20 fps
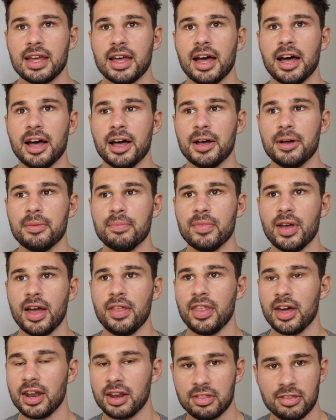
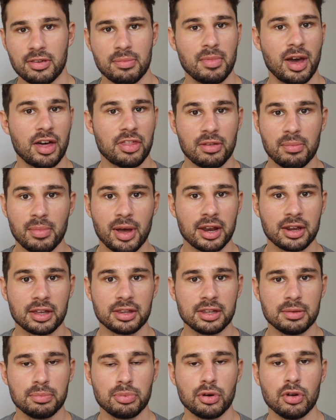and that it's a
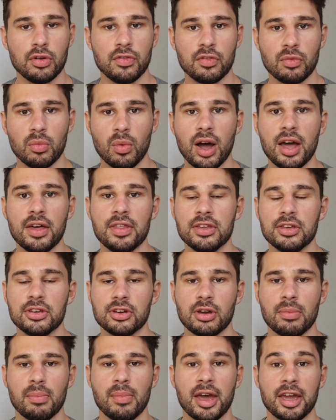mathematically proven way that you
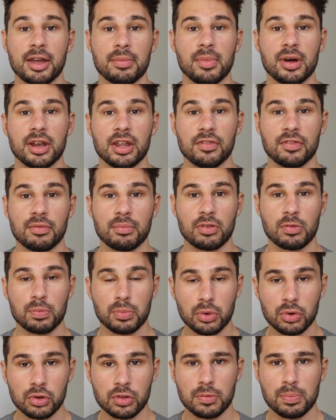can make money from
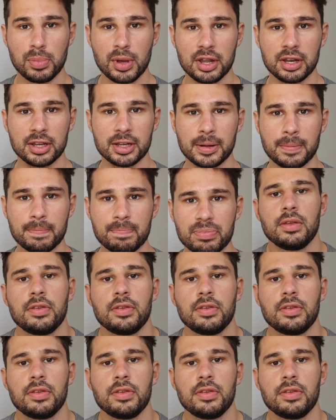sports betting.